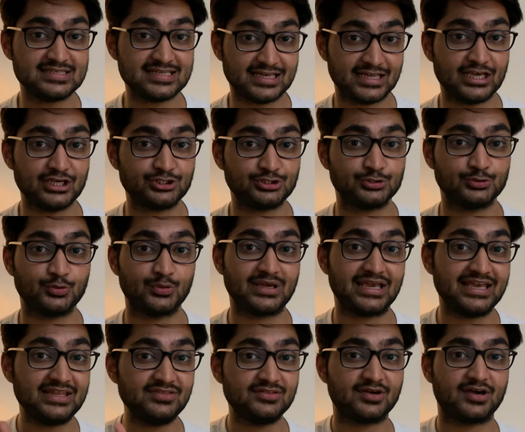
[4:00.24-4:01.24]
an issue
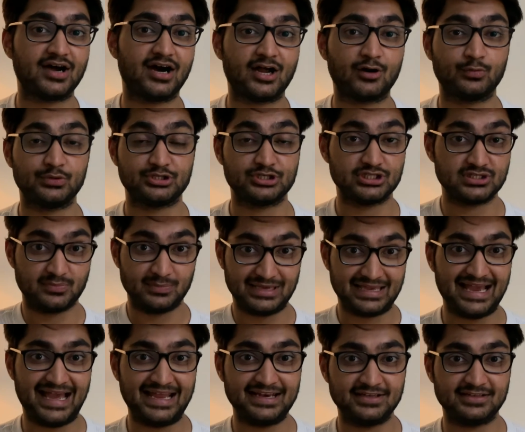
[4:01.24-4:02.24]
in the car which is
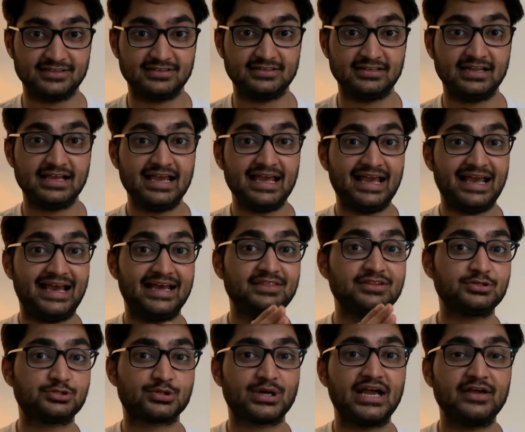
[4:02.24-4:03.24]
mechanical and
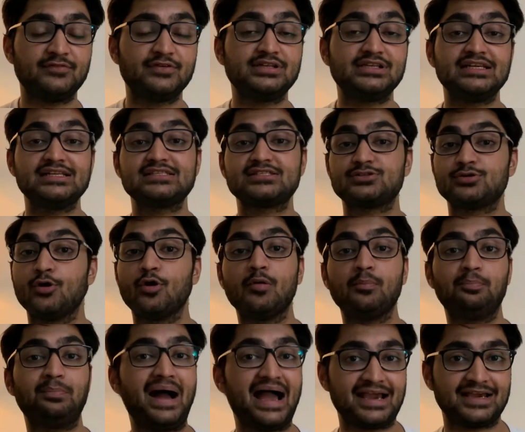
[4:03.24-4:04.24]
the driver needs to go
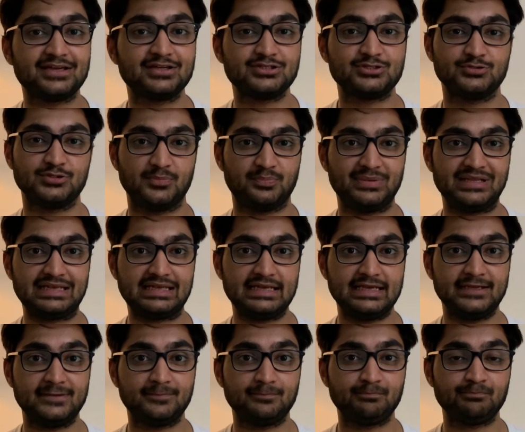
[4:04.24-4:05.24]
back to the pit
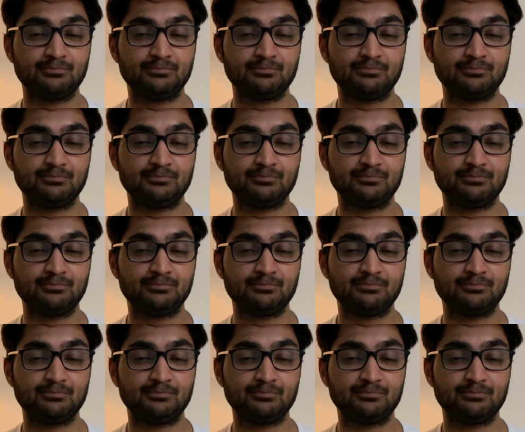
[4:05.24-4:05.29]
lane.